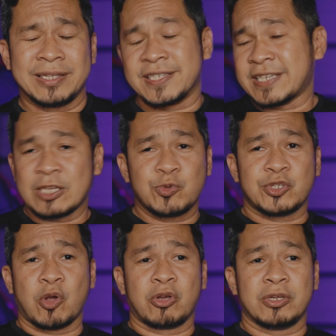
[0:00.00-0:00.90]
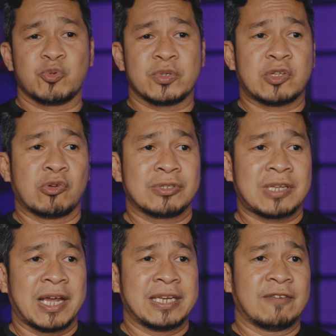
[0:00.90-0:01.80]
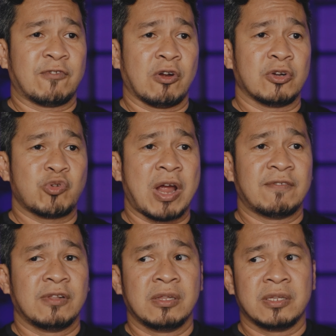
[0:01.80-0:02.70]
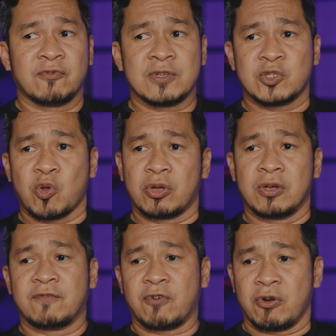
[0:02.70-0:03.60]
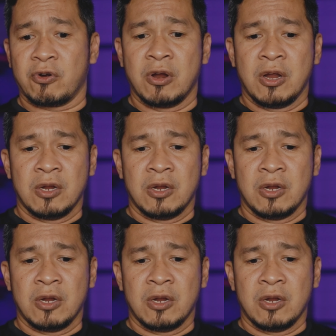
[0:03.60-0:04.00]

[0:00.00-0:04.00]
The size was so good. It was so tiny for travel. It was so good for